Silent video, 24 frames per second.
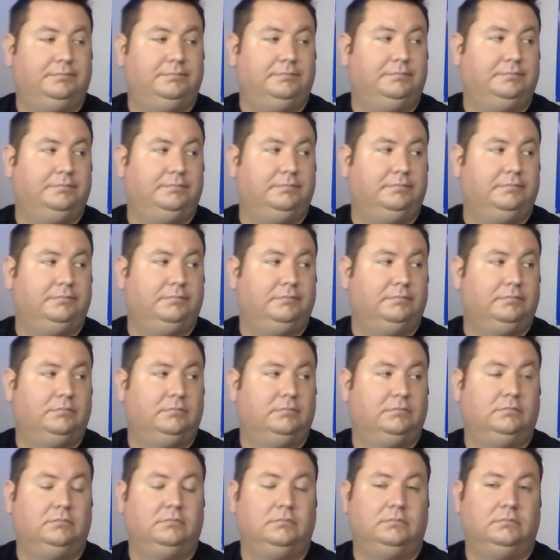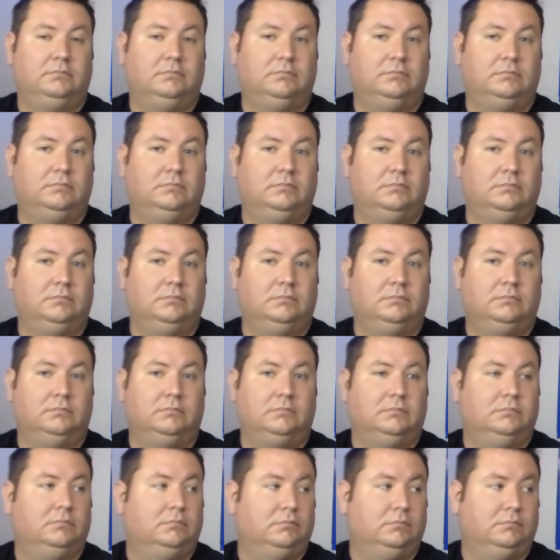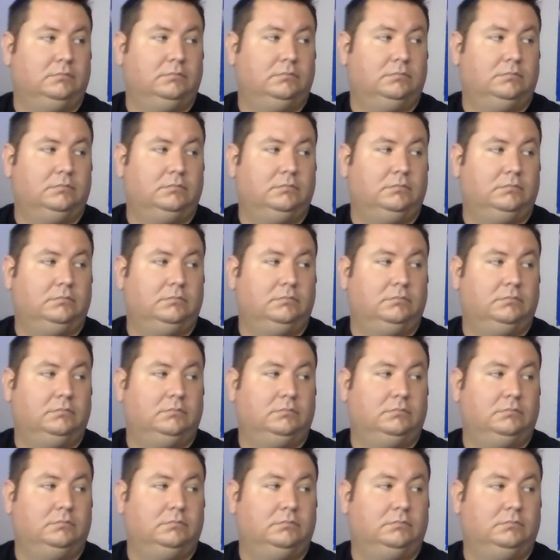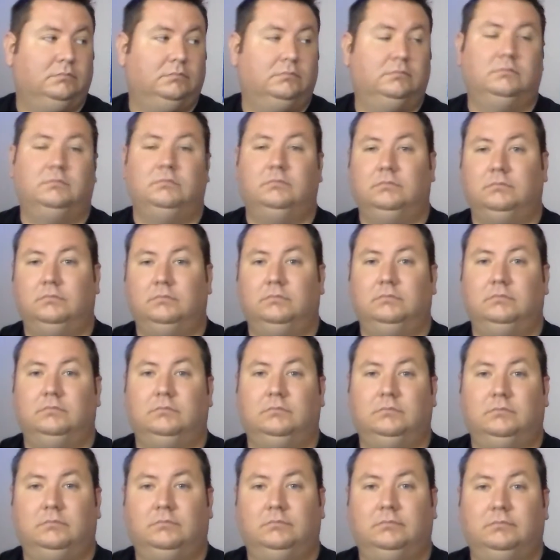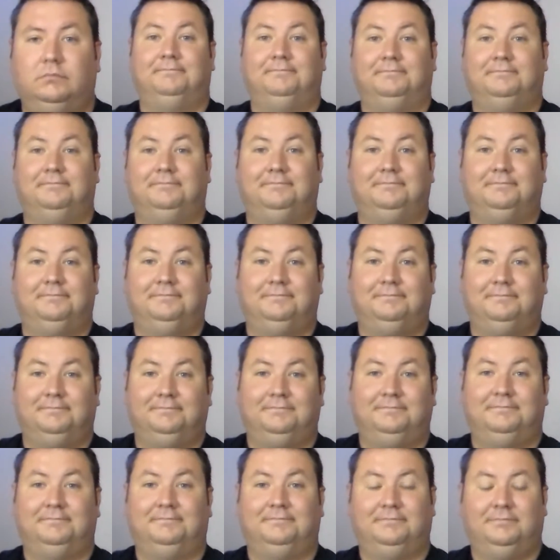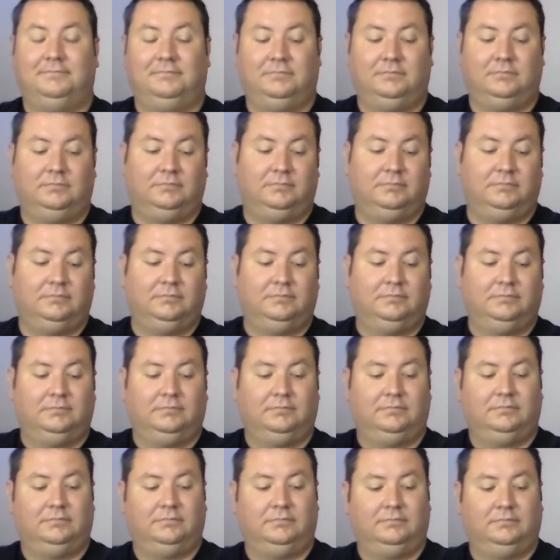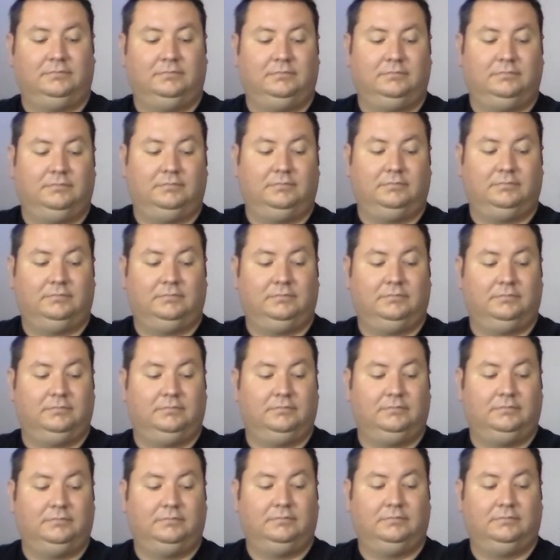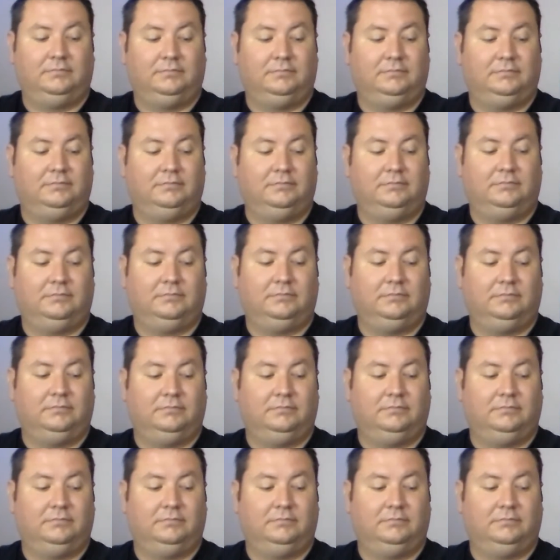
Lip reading: No words are spoken by the person on screen.